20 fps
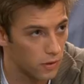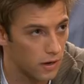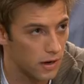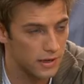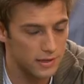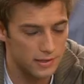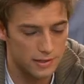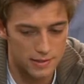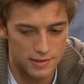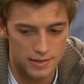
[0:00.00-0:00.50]
for,
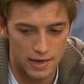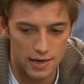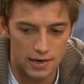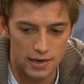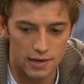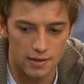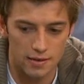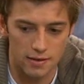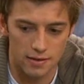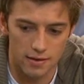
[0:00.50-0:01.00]
and I didn't say
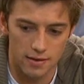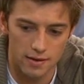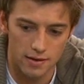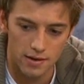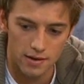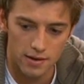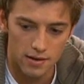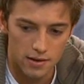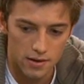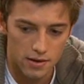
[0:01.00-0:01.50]
anything.
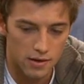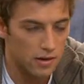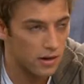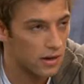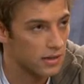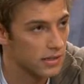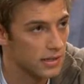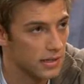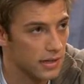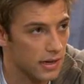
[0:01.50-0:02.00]

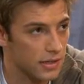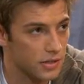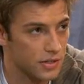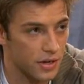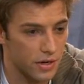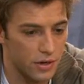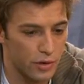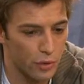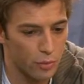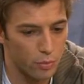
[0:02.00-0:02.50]
I was in the
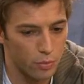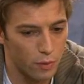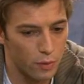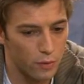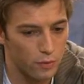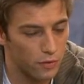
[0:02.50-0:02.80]
kitchen. I couldn't